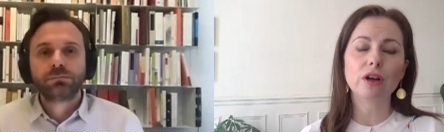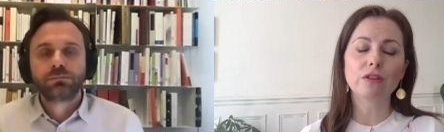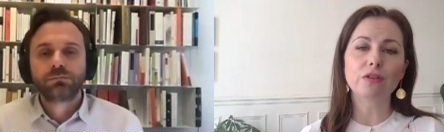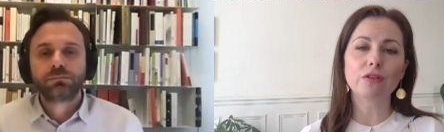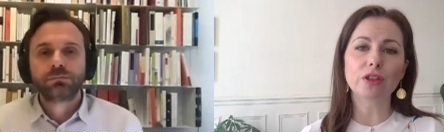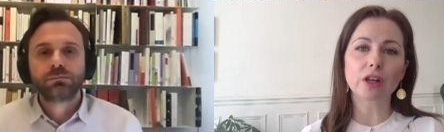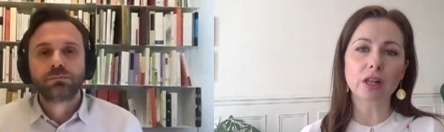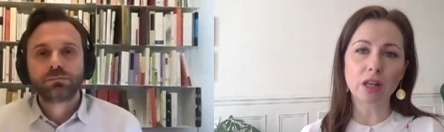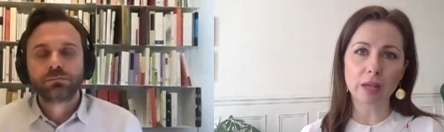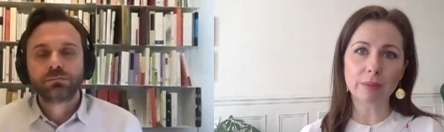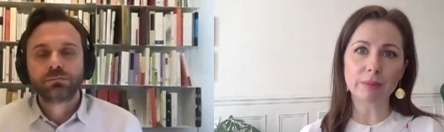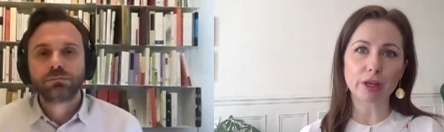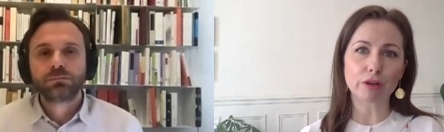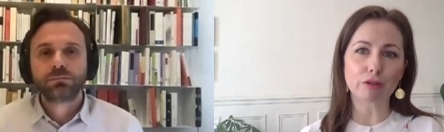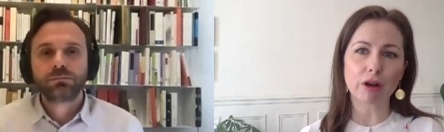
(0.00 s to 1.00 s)
Speaker 1: for the
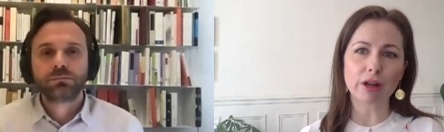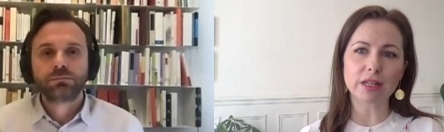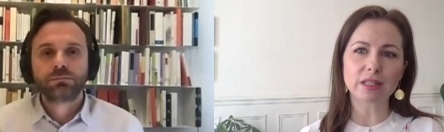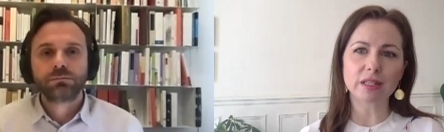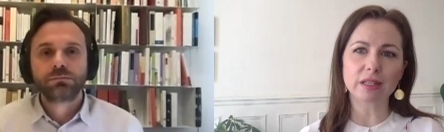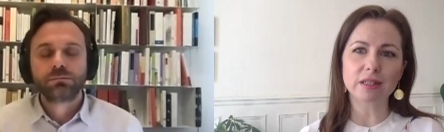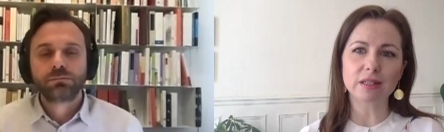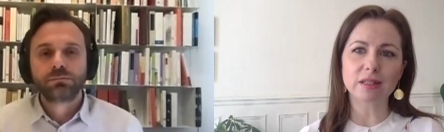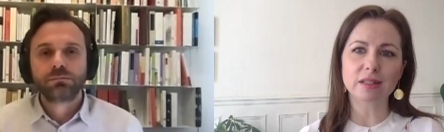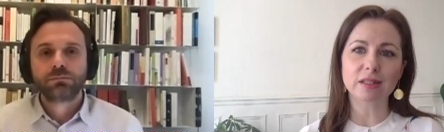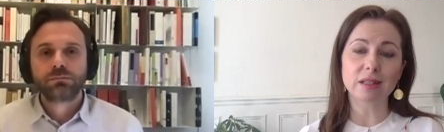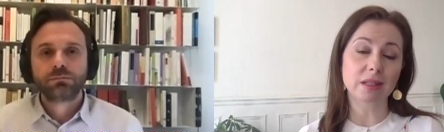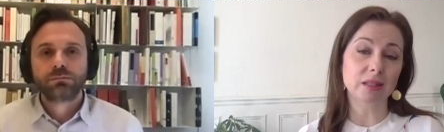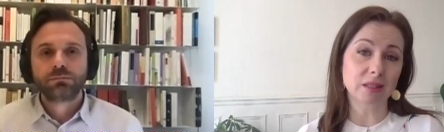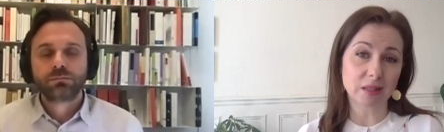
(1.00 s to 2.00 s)
climate crisis
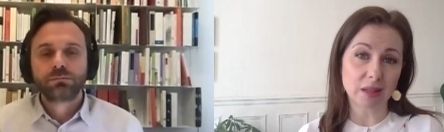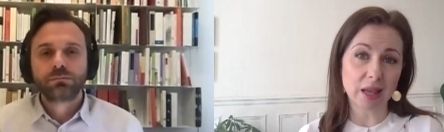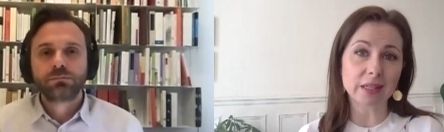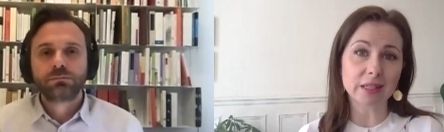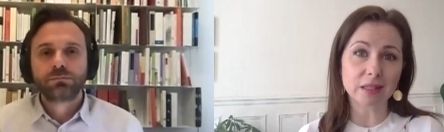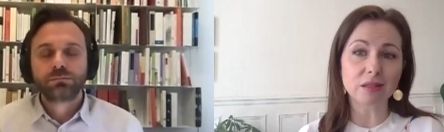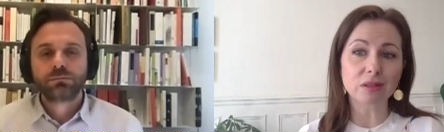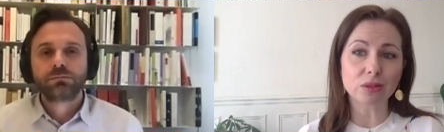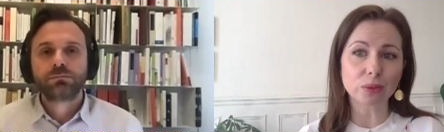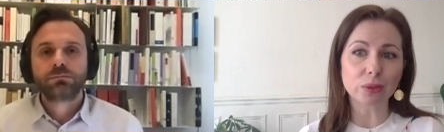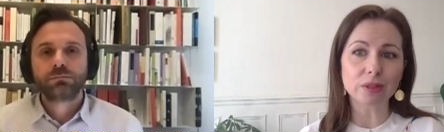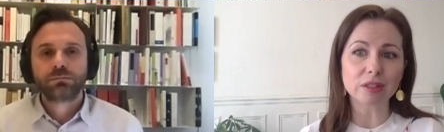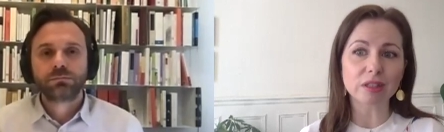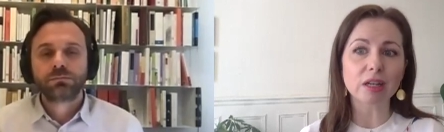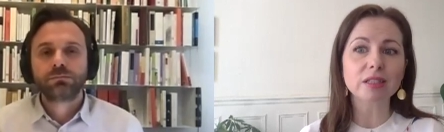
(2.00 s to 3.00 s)
that's headed
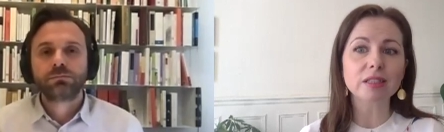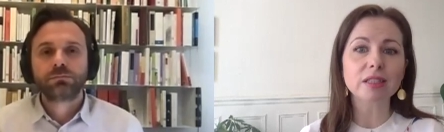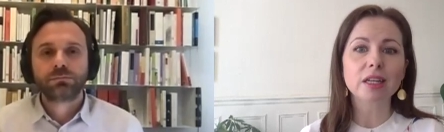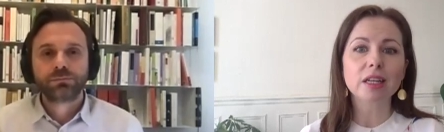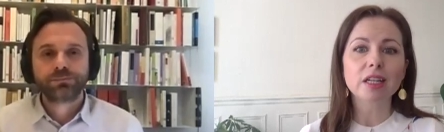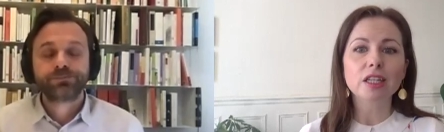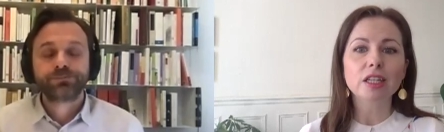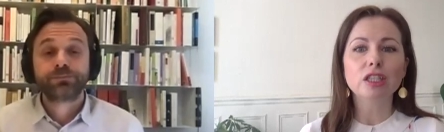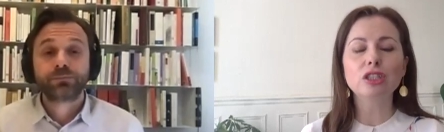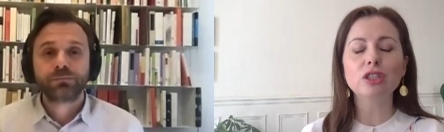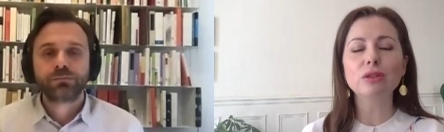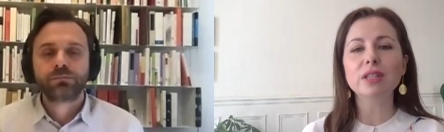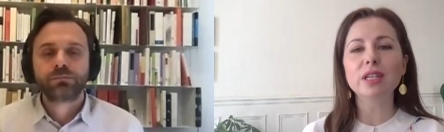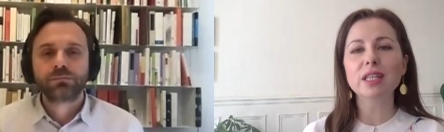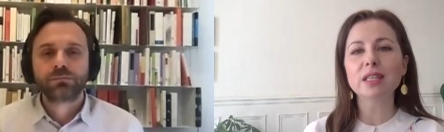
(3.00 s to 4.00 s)
towards us. Do
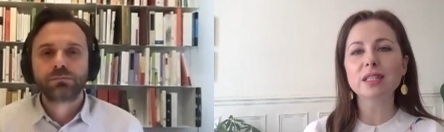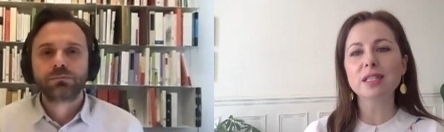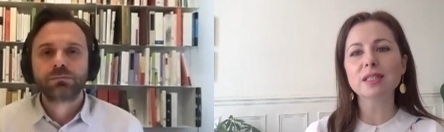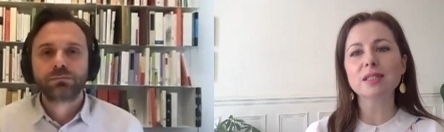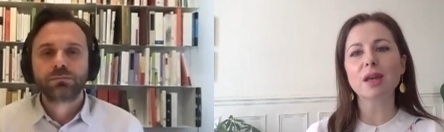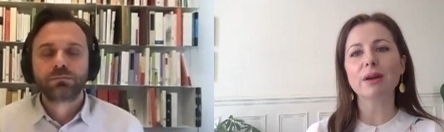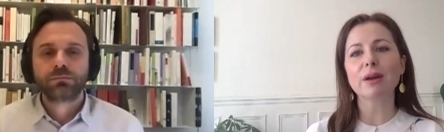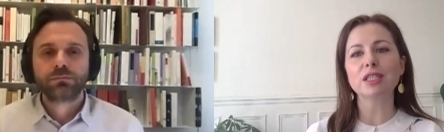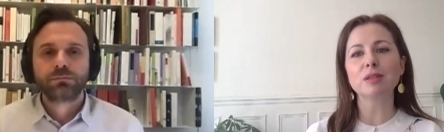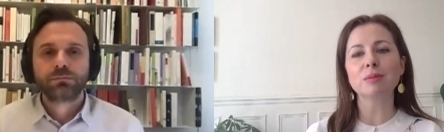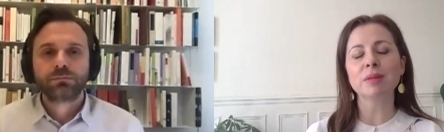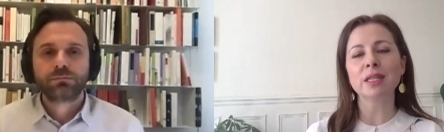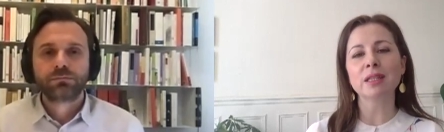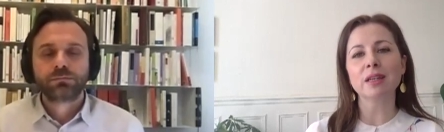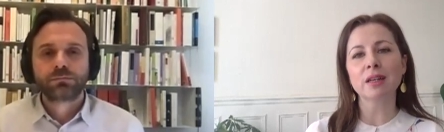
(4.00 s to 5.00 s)
you think this is going to
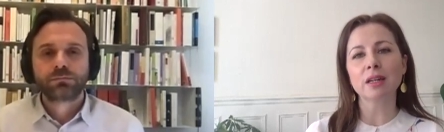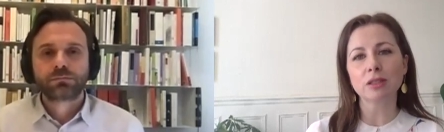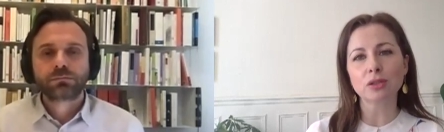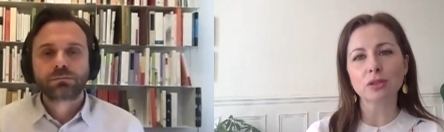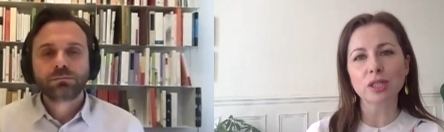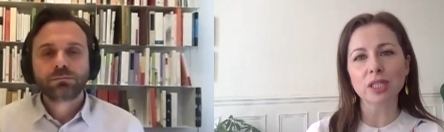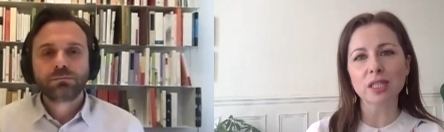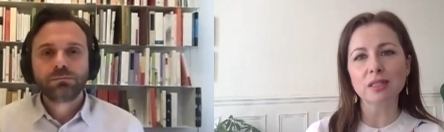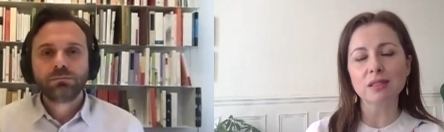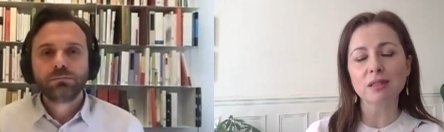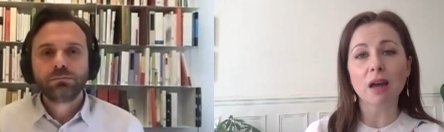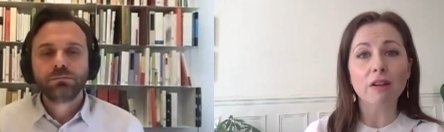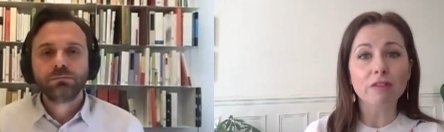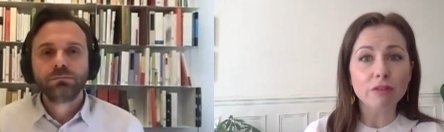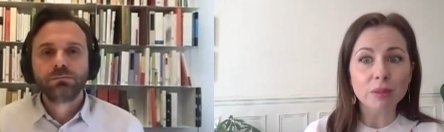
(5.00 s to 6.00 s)
mean that countries,
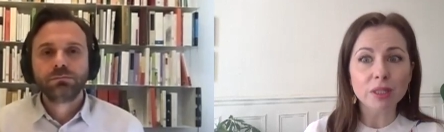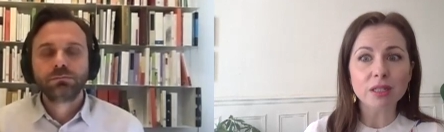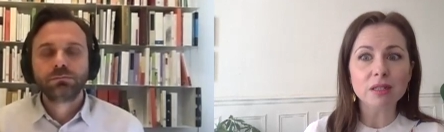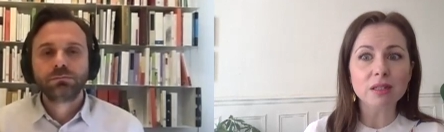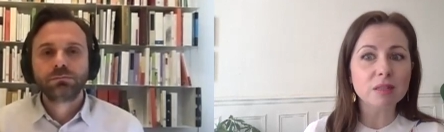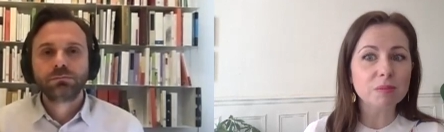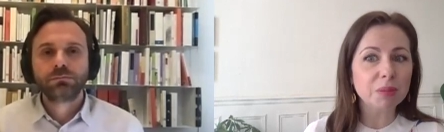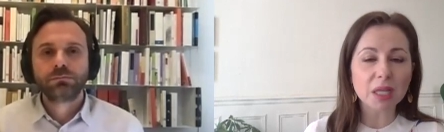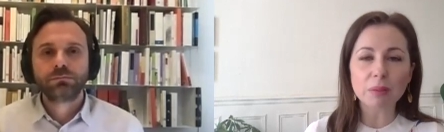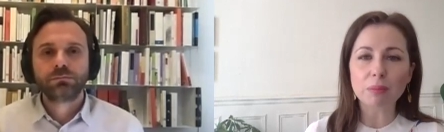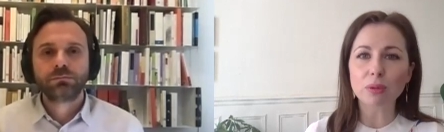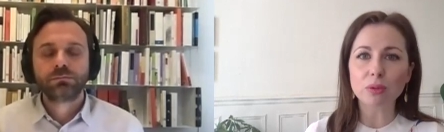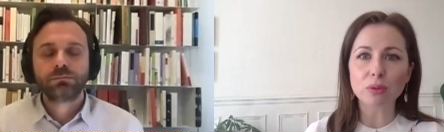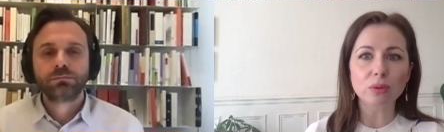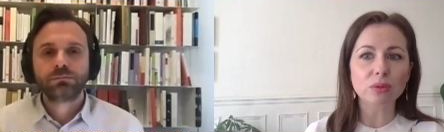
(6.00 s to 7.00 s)
governments,
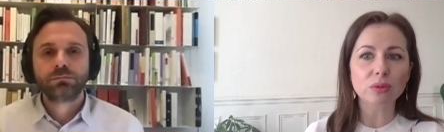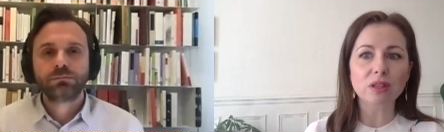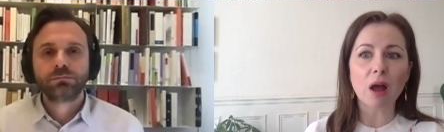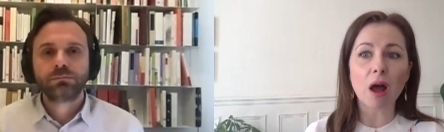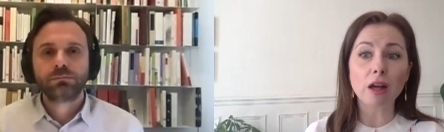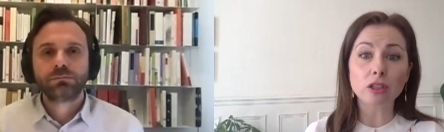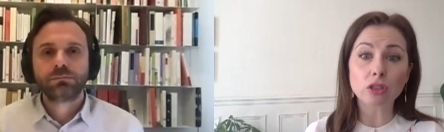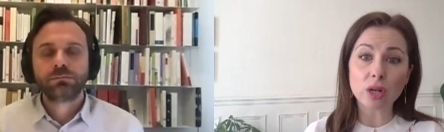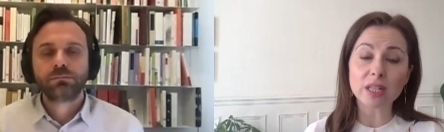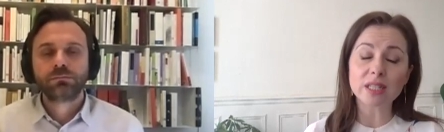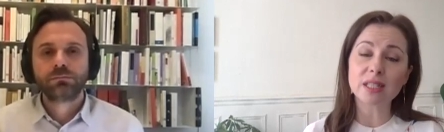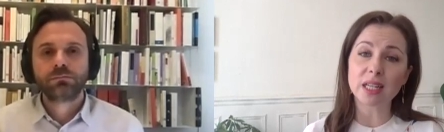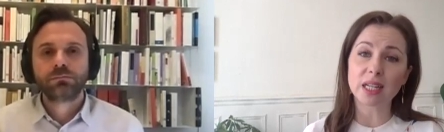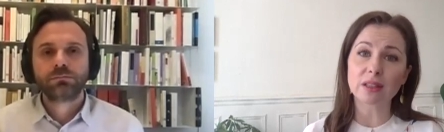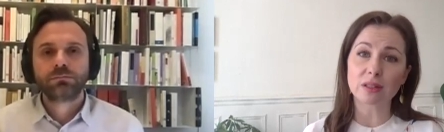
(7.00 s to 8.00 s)
people start
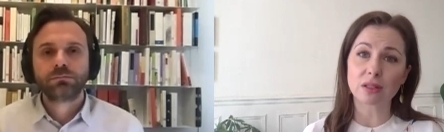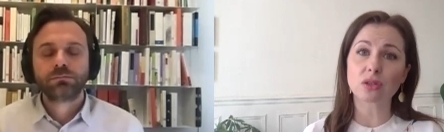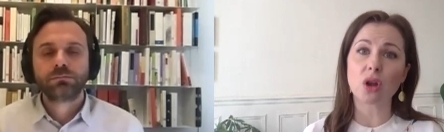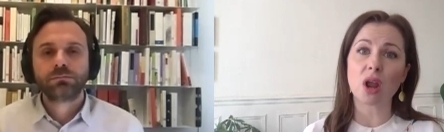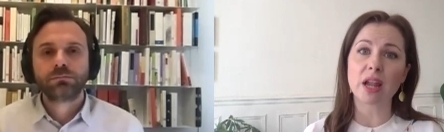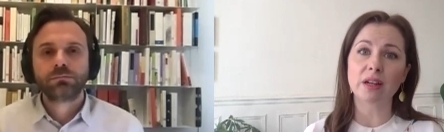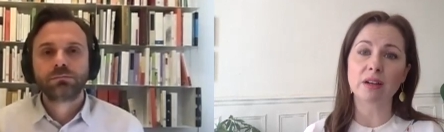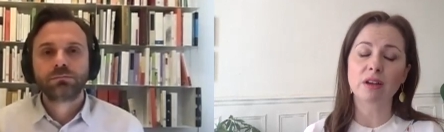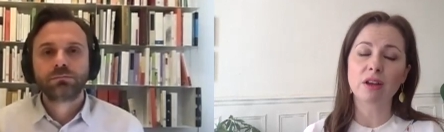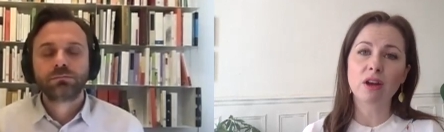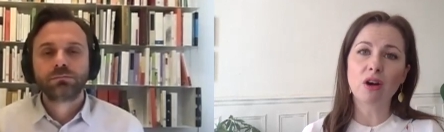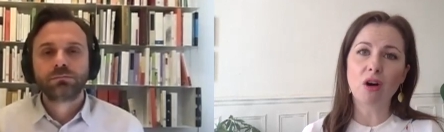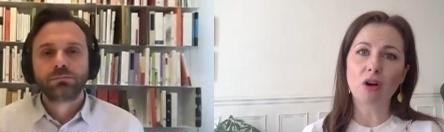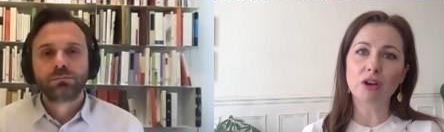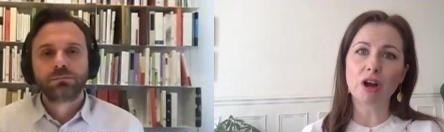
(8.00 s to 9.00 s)
addressing the strain
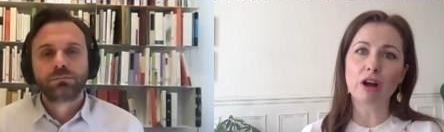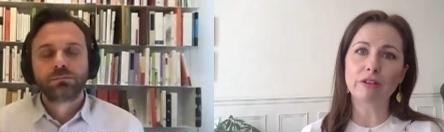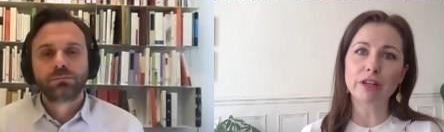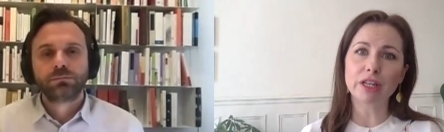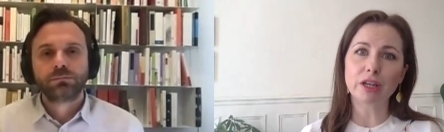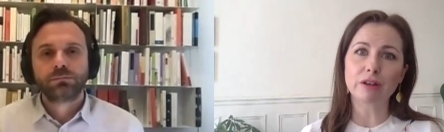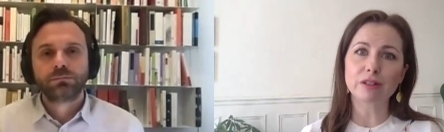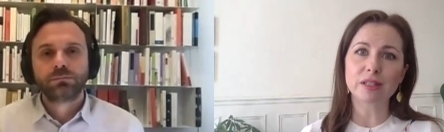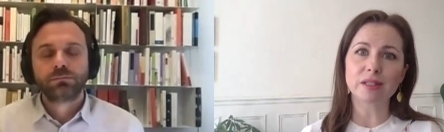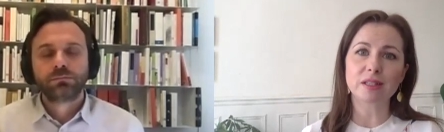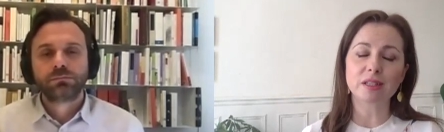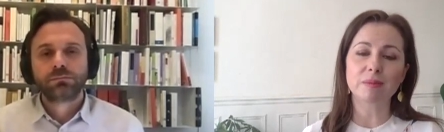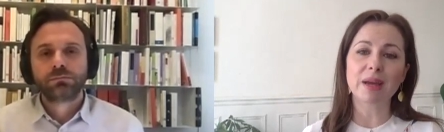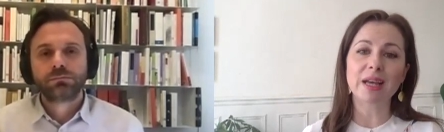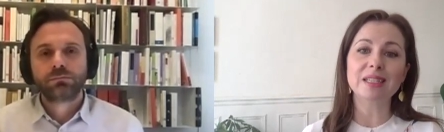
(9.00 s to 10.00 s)
on our
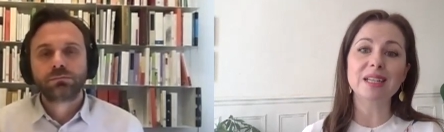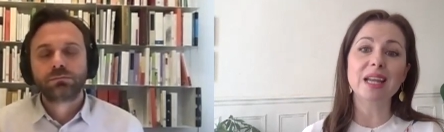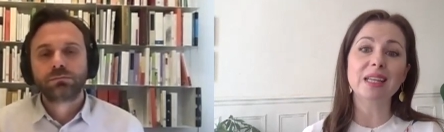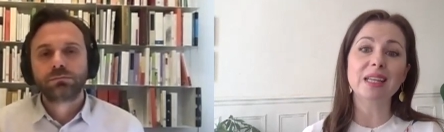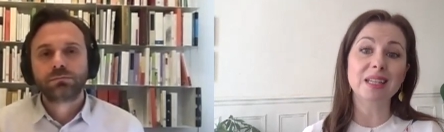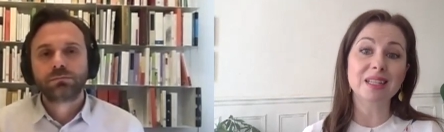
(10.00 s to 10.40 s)
ecosystem and taking